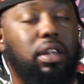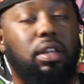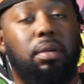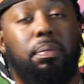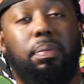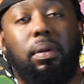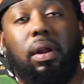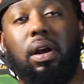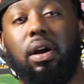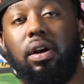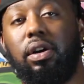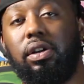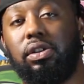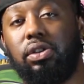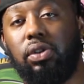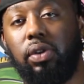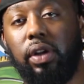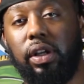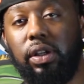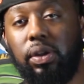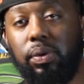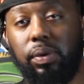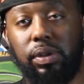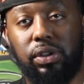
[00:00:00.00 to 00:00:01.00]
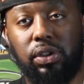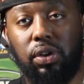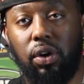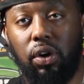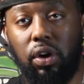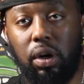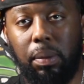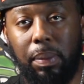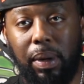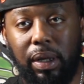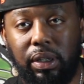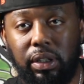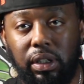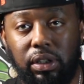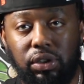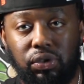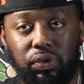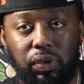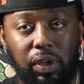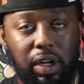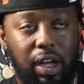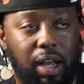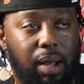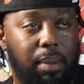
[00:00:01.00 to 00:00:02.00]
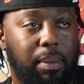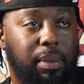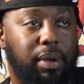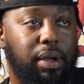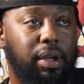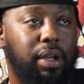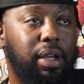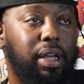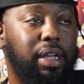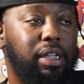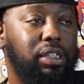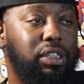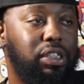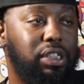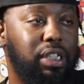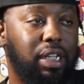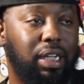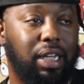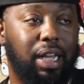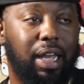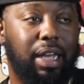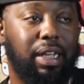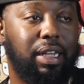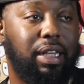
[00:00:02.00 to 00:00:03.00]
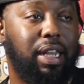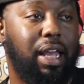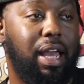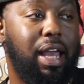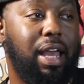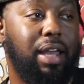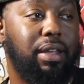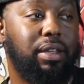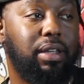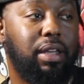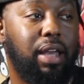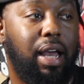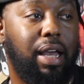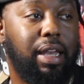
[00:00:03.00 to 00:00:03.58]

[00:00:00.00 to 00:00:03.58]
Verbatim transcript: the bloggers all they do is talk about the drama and shit like that."